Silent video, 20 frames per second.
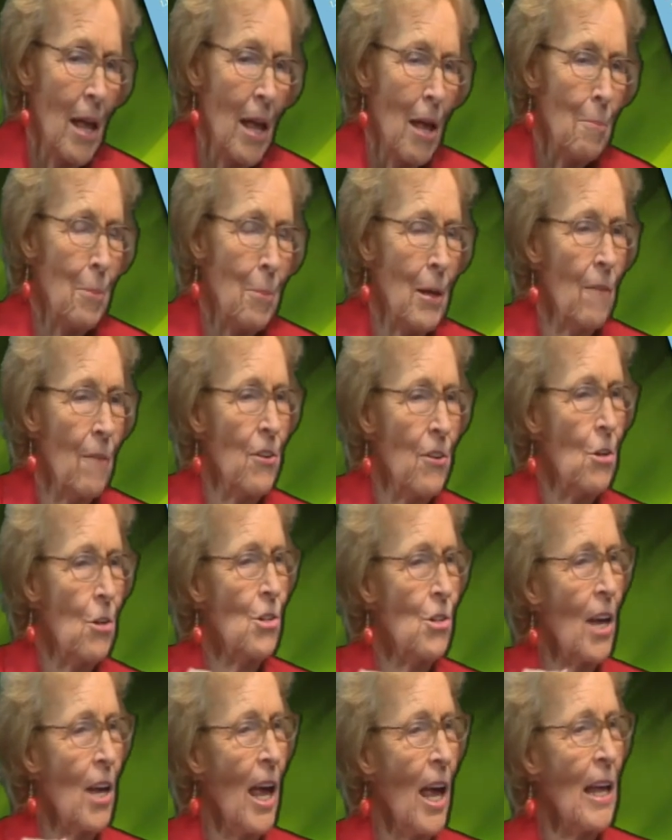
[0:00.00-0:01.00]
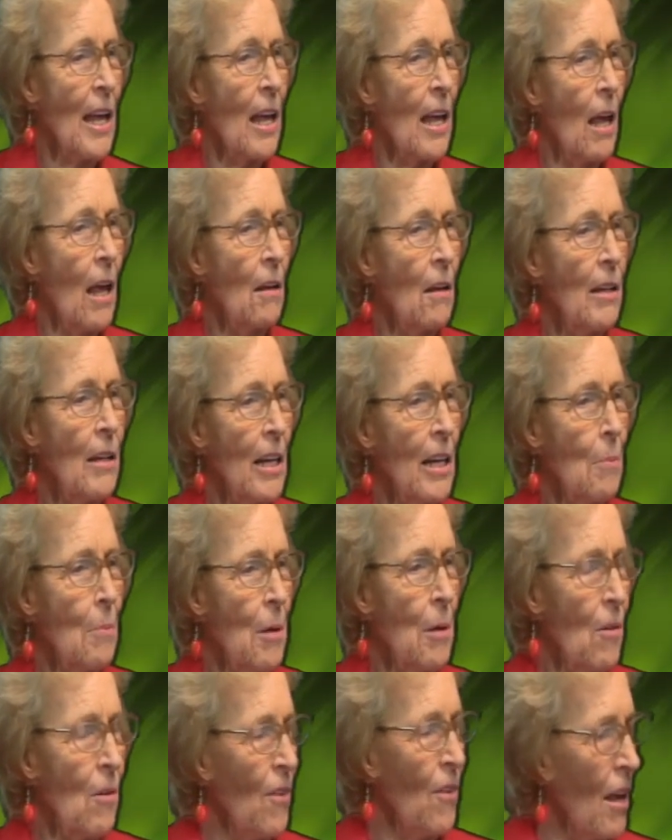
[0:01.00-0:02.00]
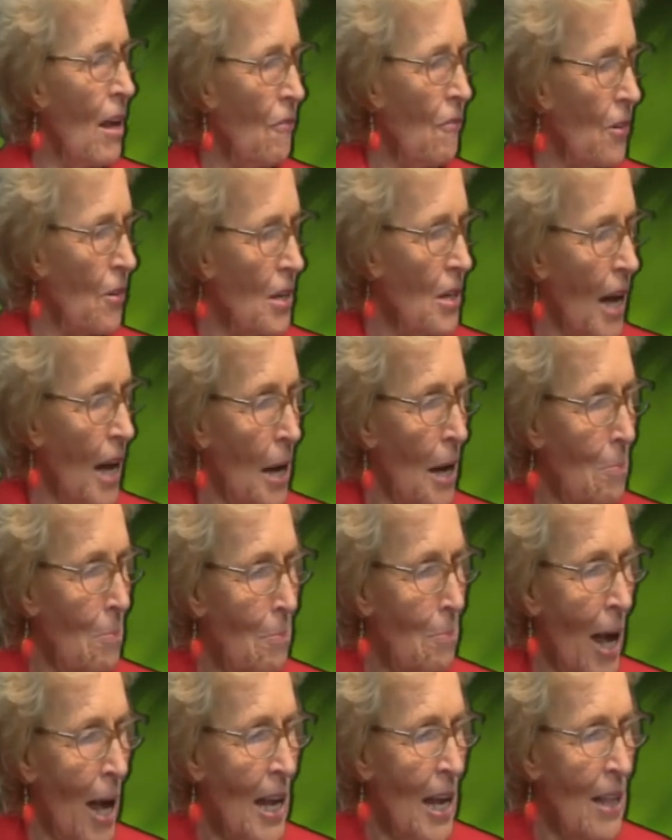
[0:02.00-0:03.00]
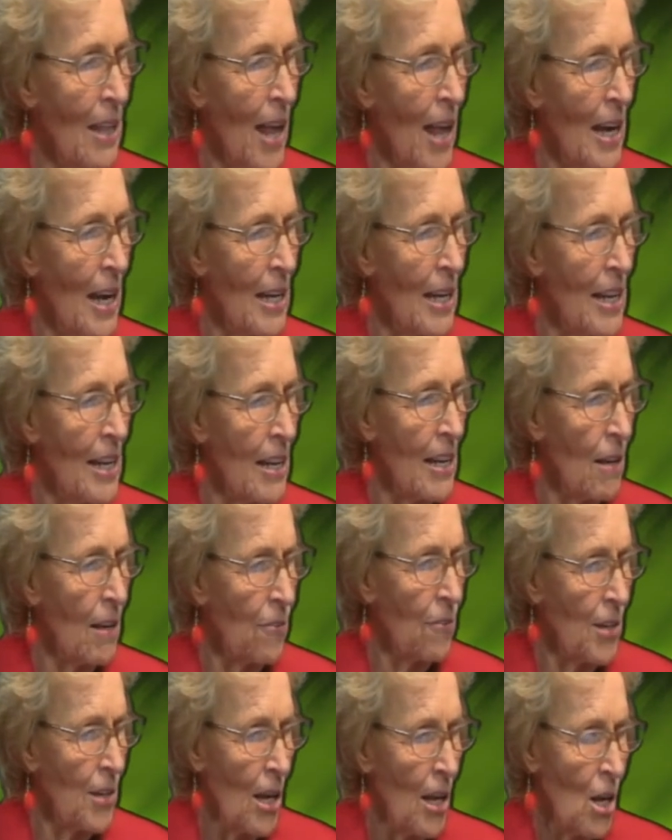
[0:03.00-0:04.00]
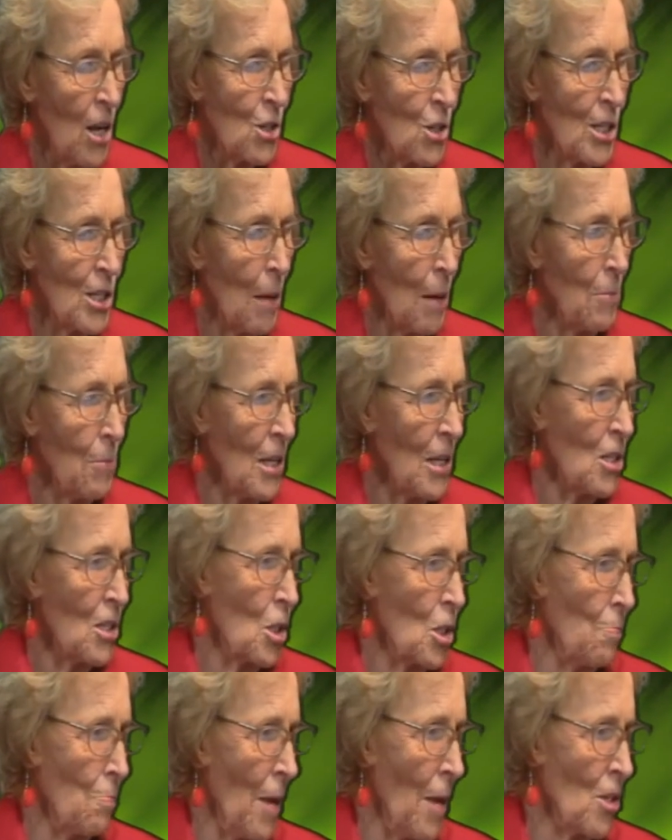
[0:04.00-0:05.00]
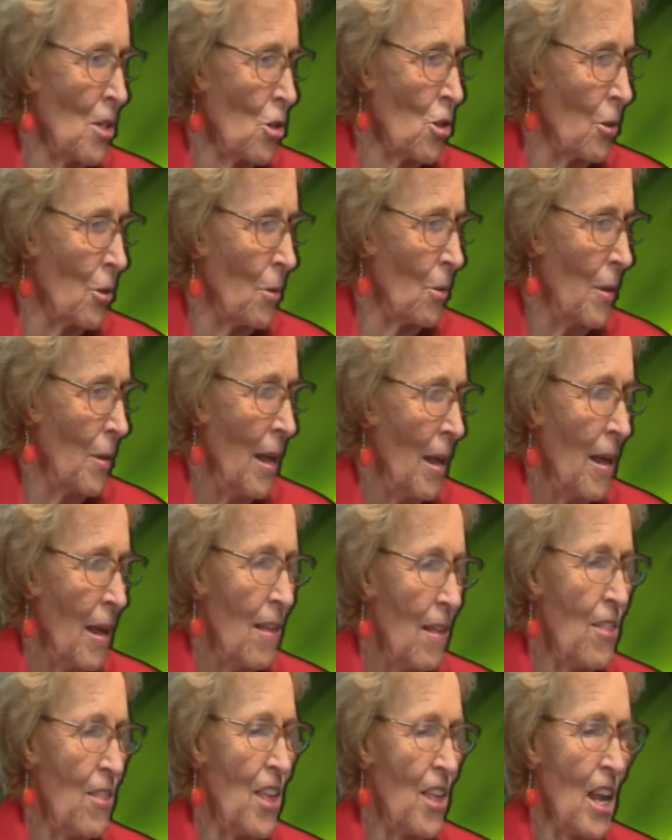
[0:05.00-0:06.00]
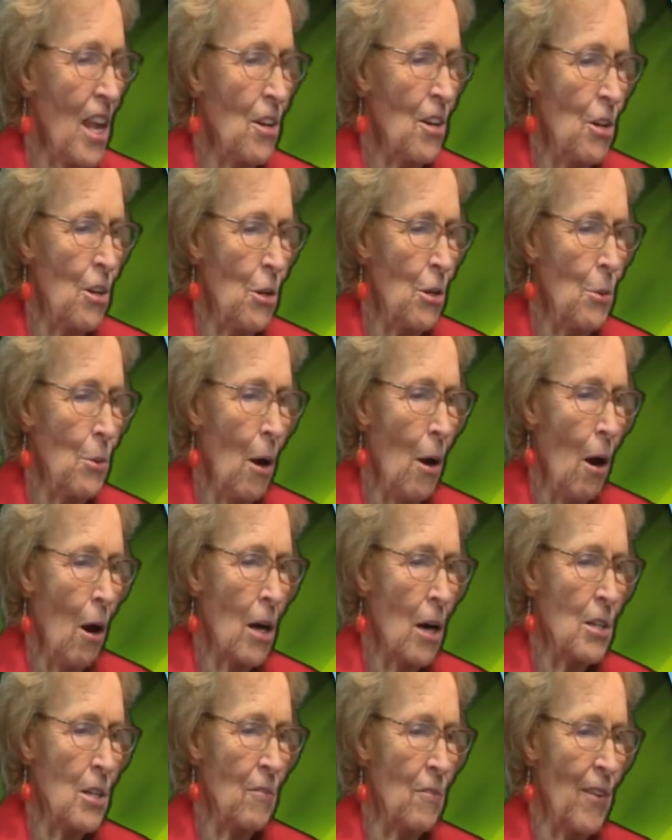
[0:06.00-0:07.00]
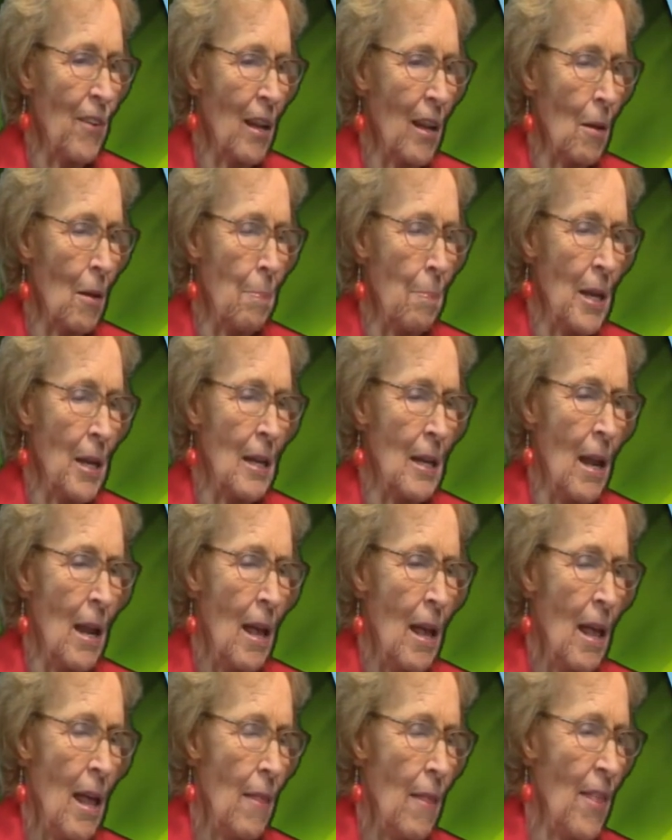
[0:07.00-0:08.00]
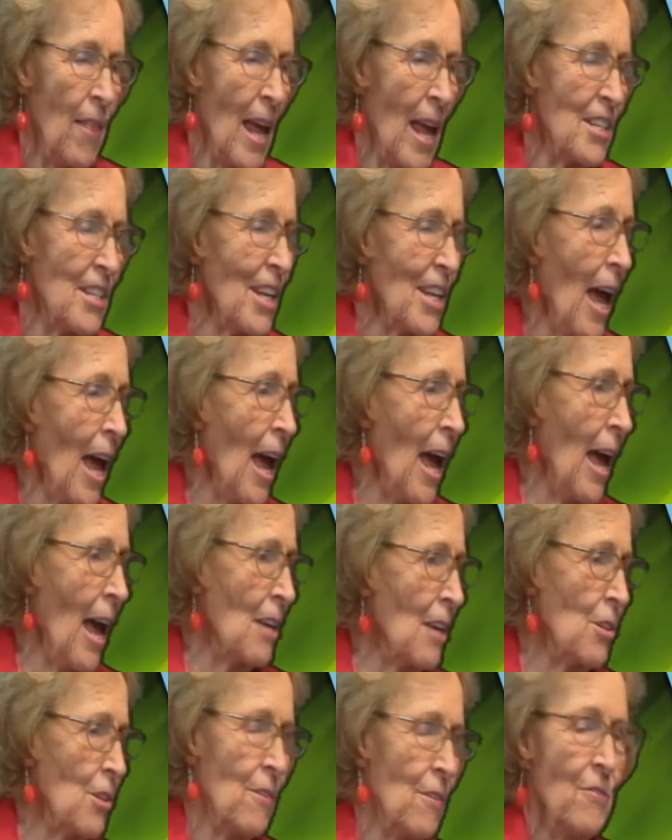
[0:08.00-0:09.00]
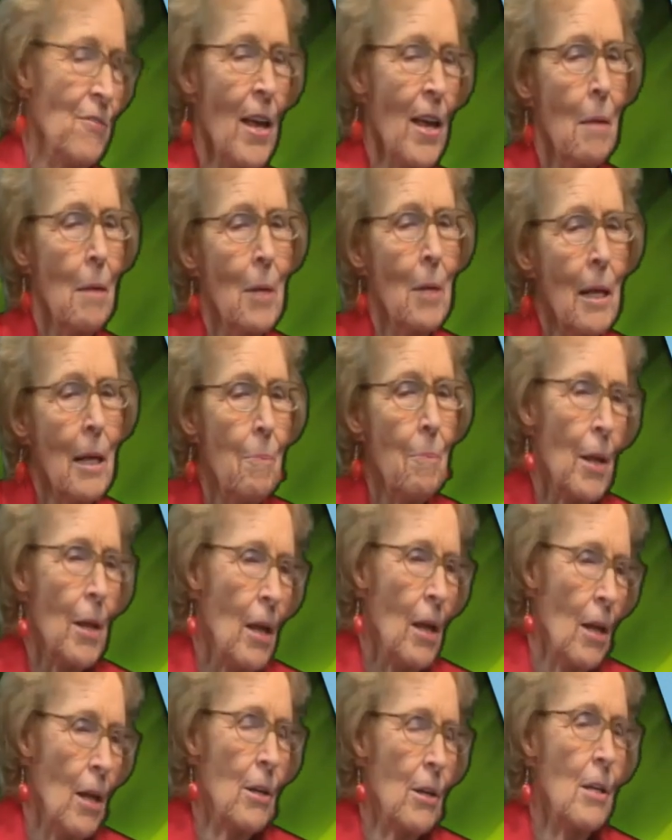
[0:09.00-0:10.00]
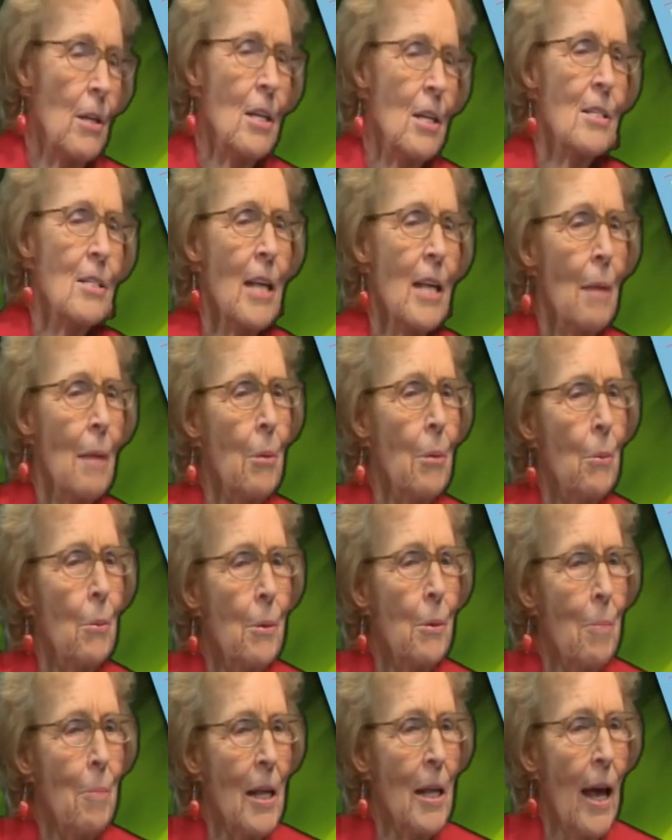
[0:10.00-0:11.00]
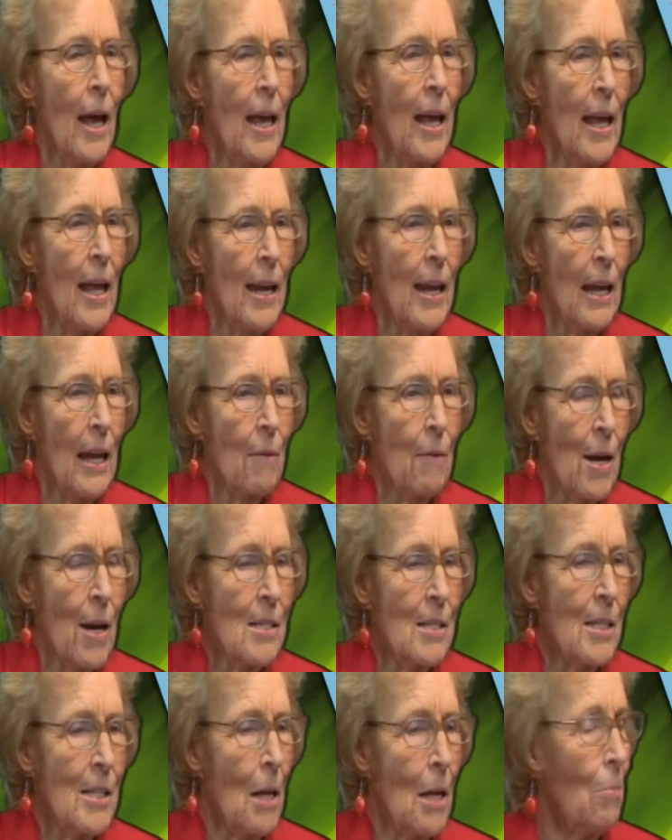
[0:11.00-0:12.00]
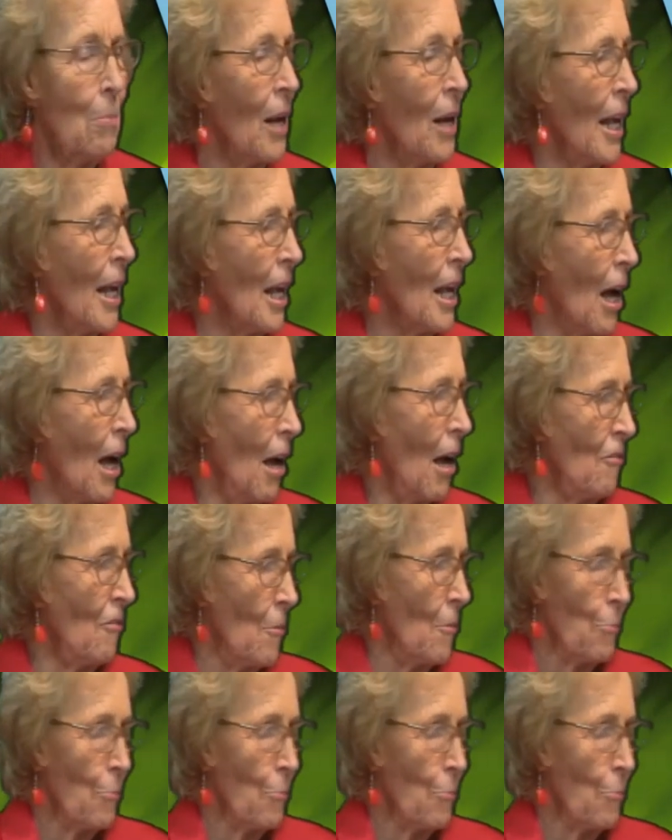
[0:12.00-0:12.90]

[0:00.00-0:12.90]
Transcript: But if you take a little bit of effort and make that gift something special, then you are developing that tie to family. A good example would be I had a grandson playing golf.